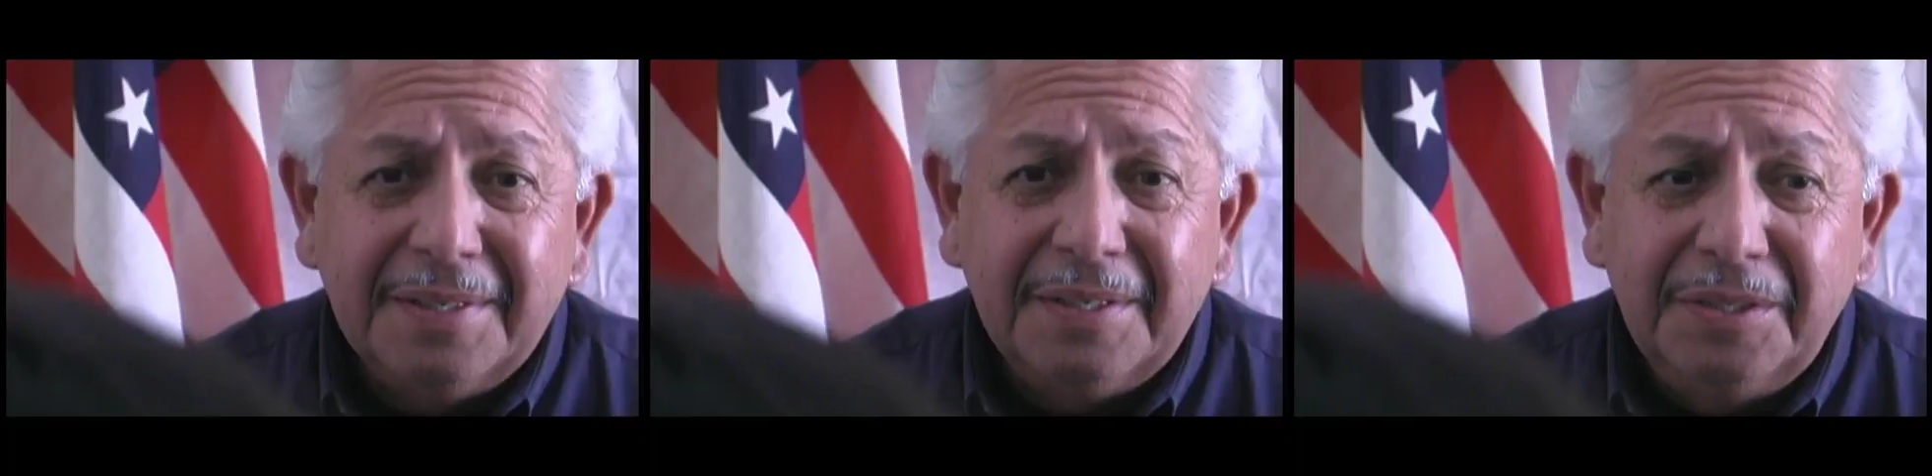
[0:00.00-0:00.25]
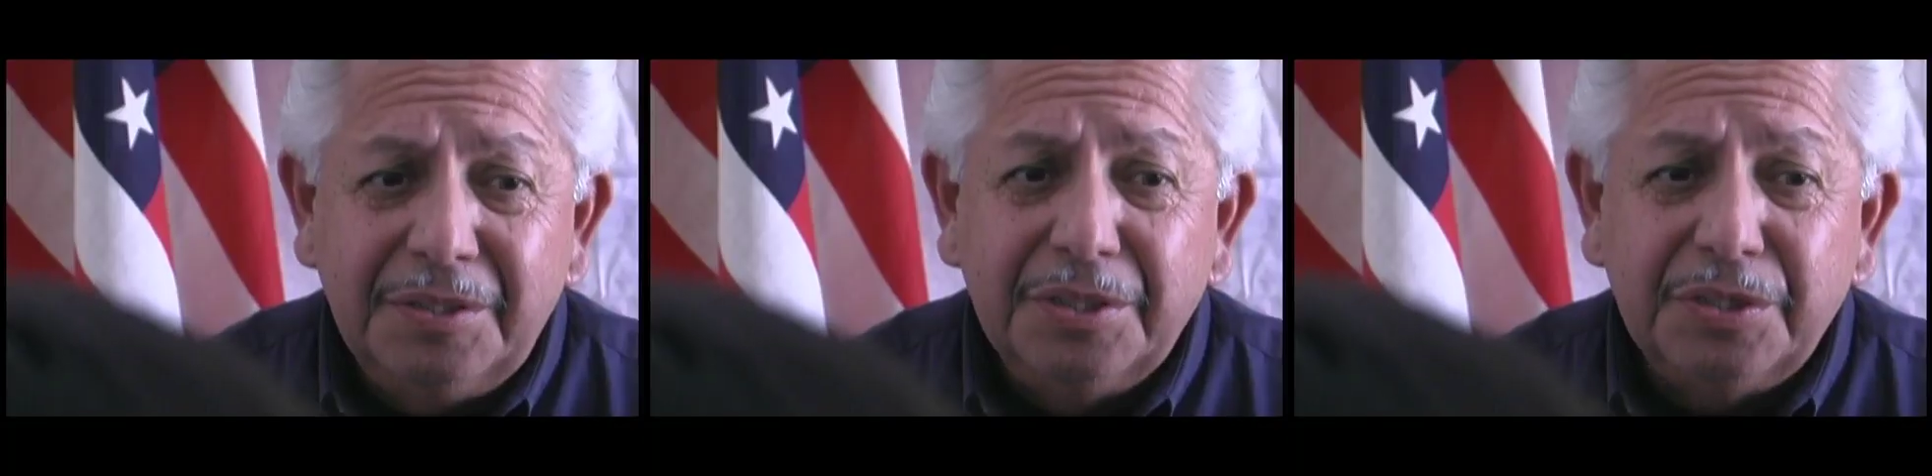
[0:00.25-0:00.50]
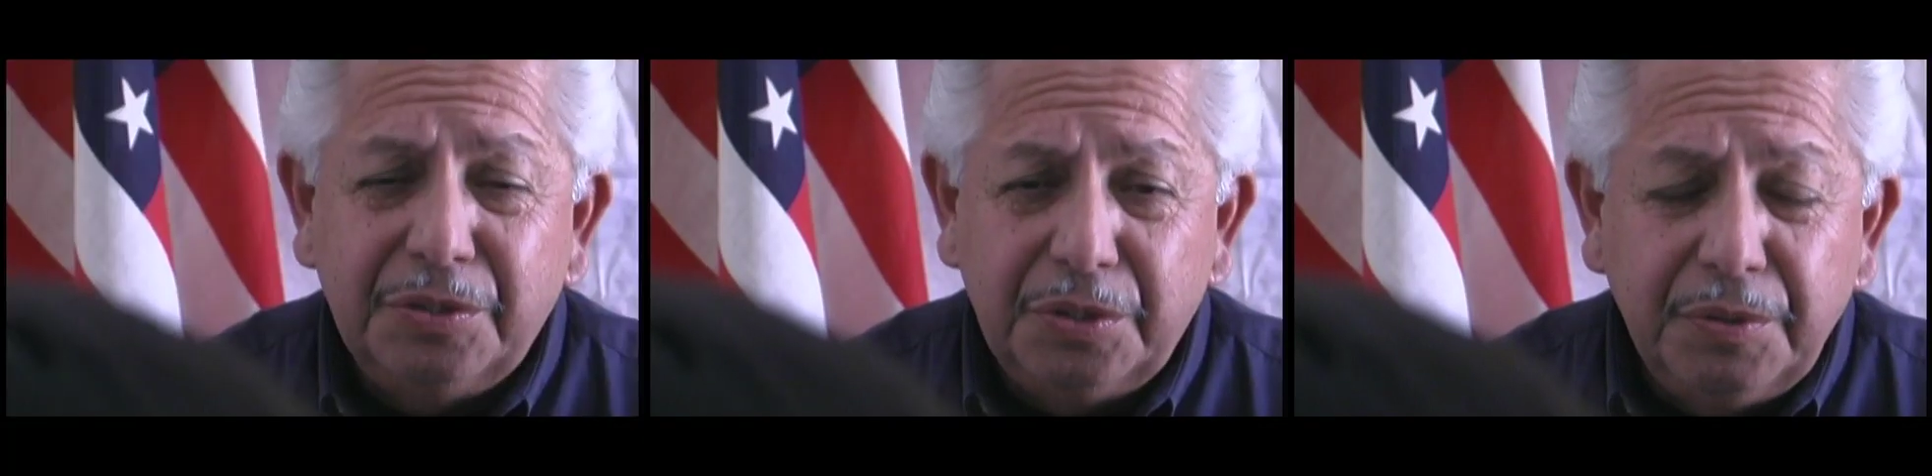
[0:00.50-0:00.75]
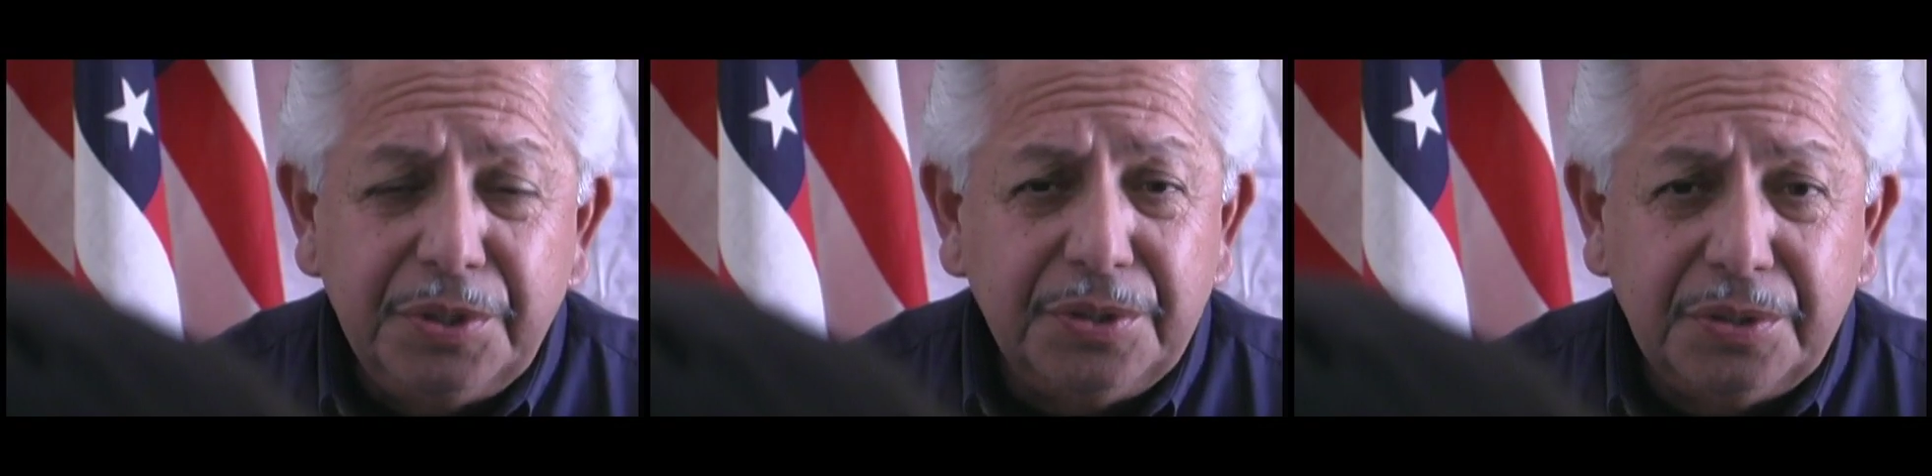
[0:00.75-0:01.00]
You just do
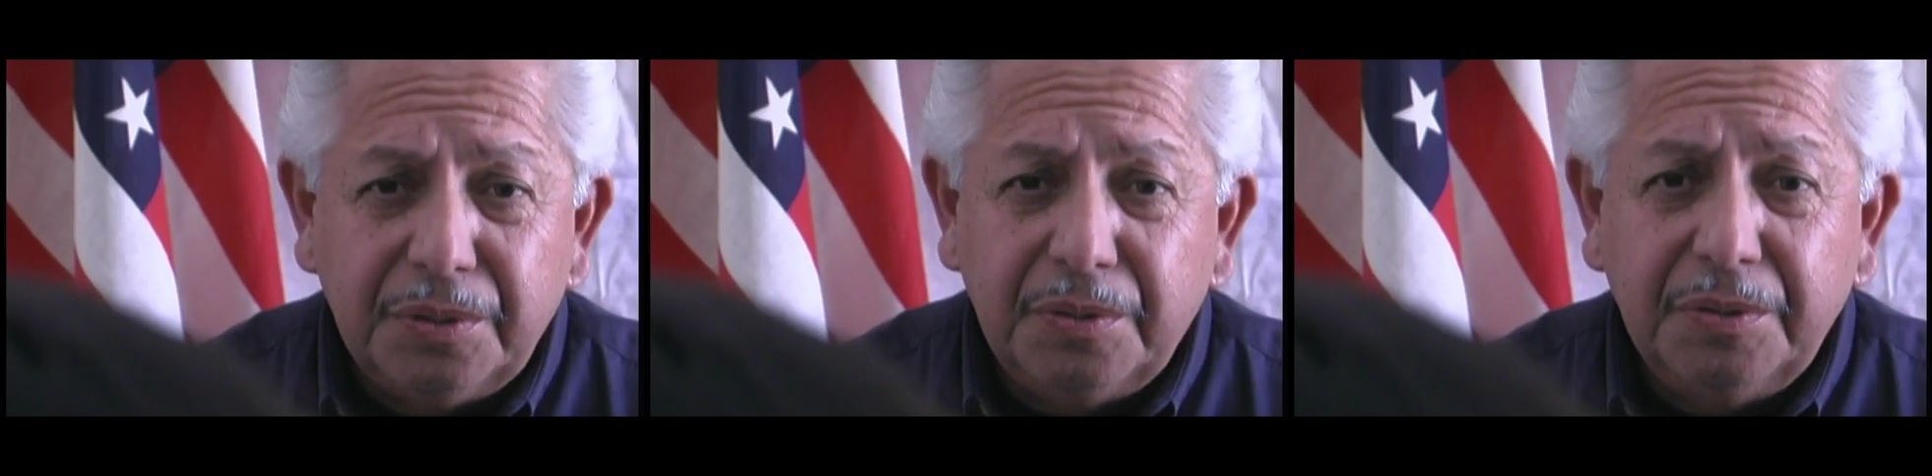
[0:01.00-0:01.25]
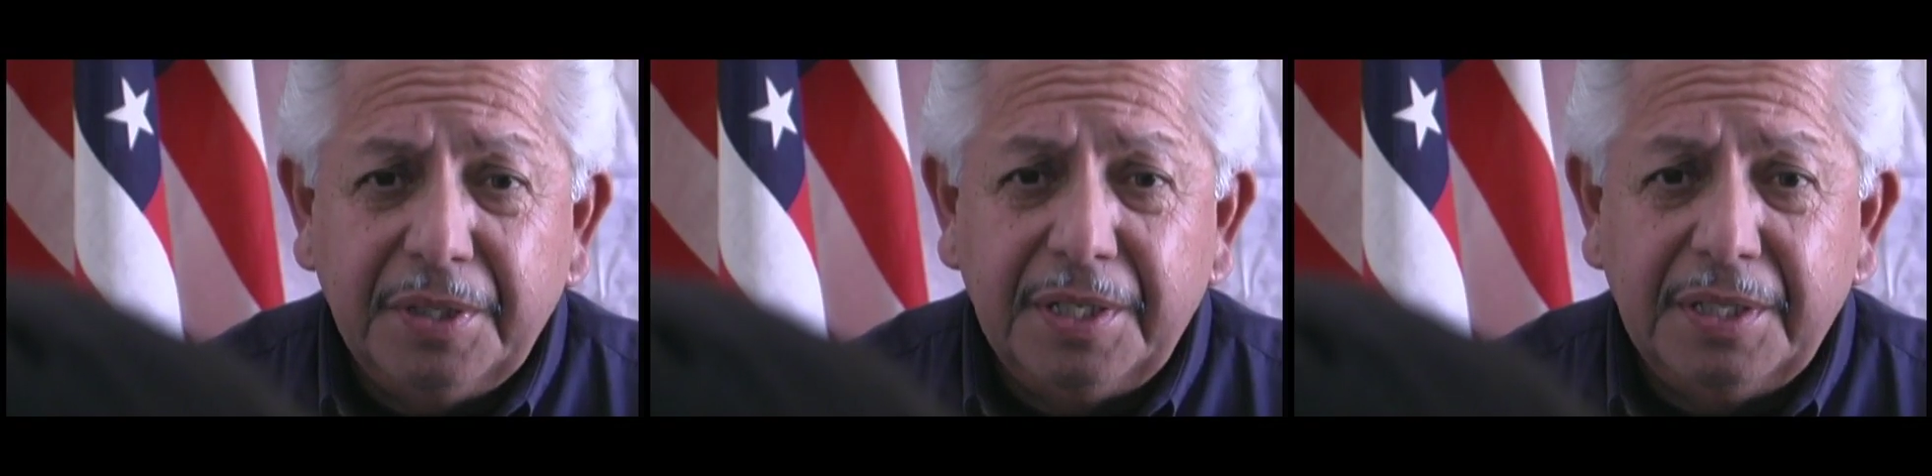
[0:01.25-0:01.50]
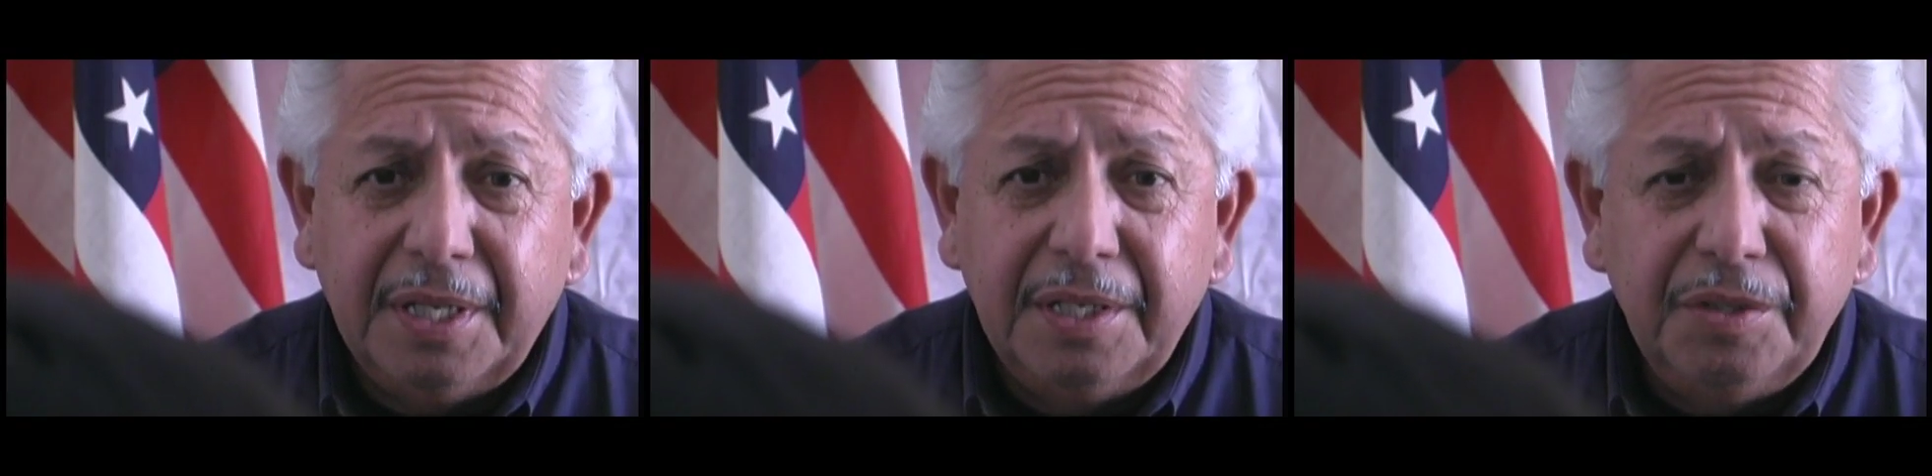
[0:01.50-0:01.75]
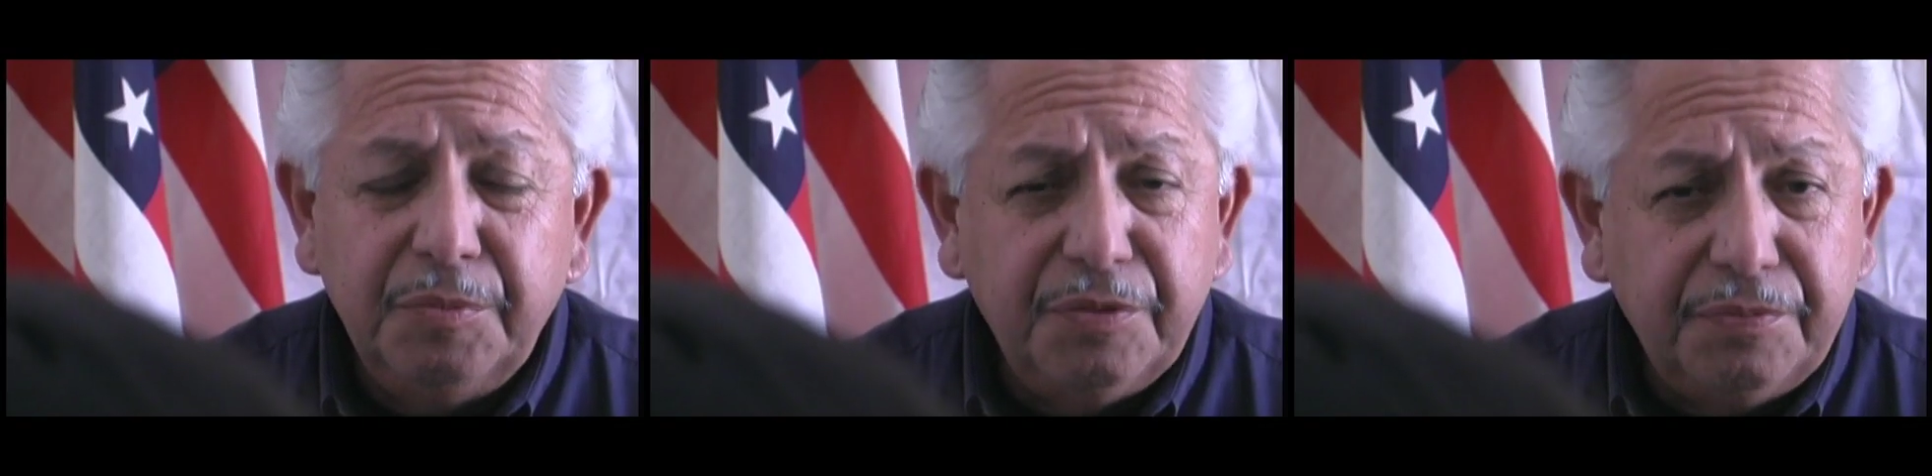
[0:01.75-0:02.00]
what you're told and, and
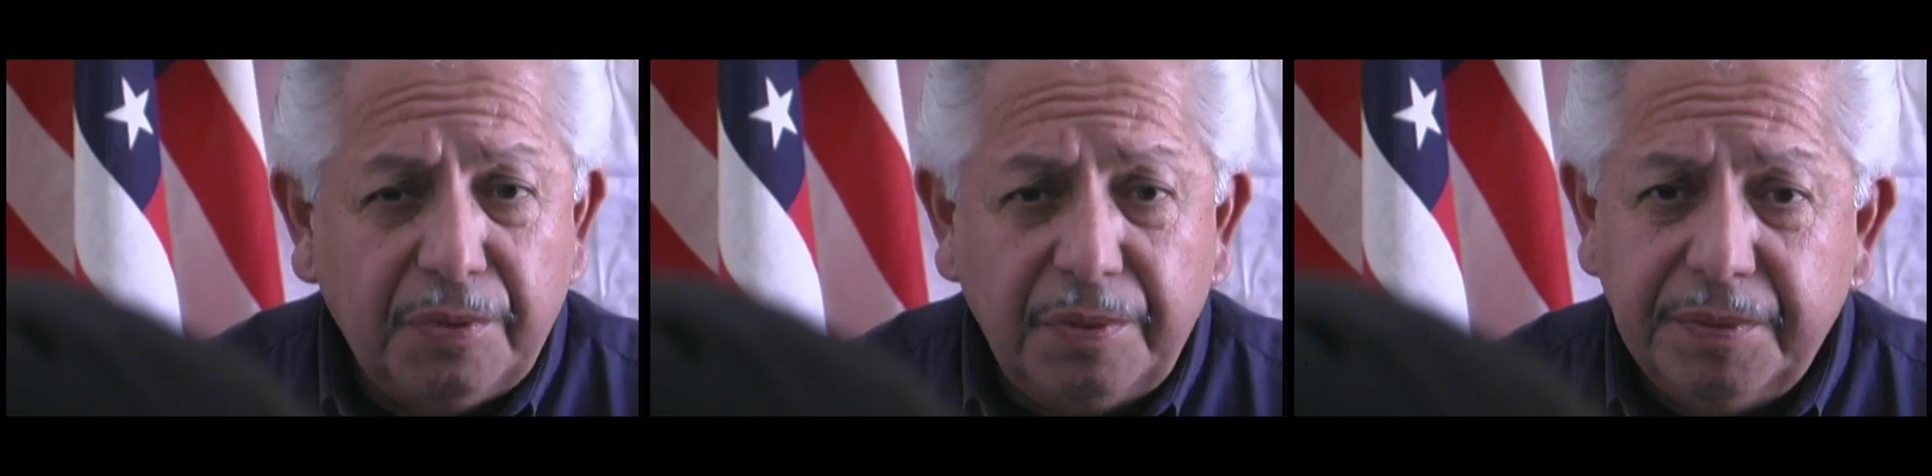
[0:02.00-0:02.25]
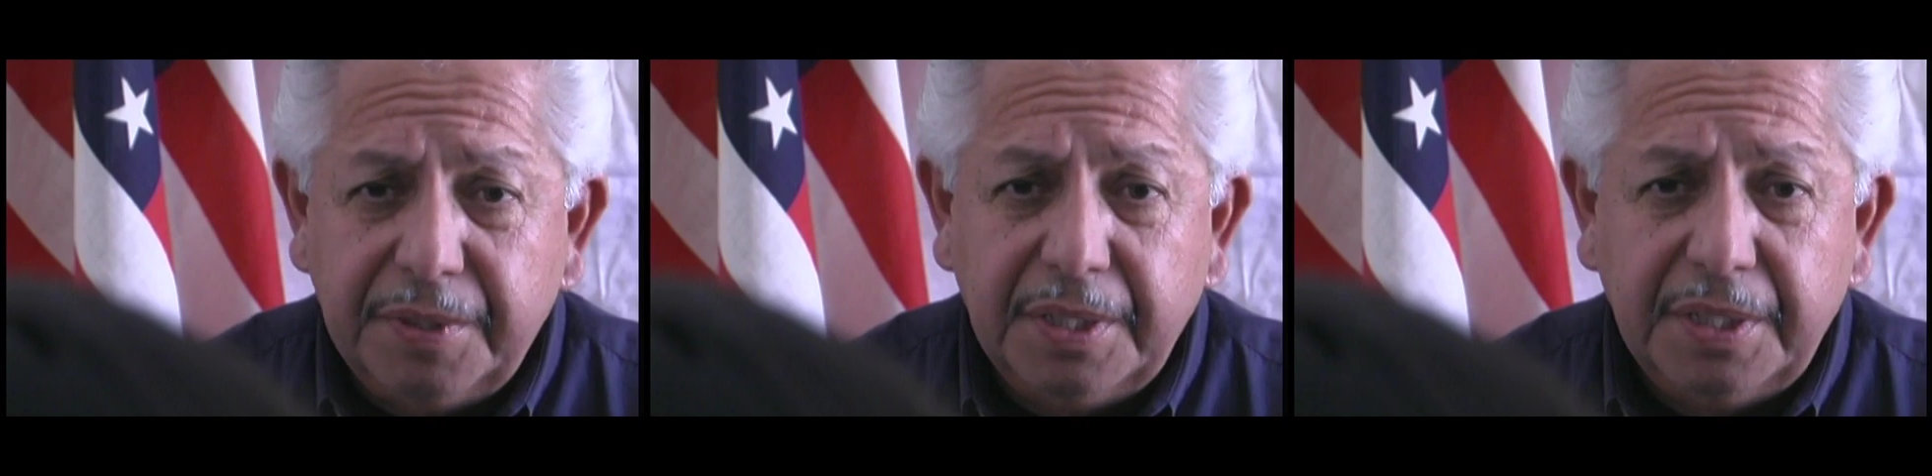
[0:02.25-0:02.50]
you move forward.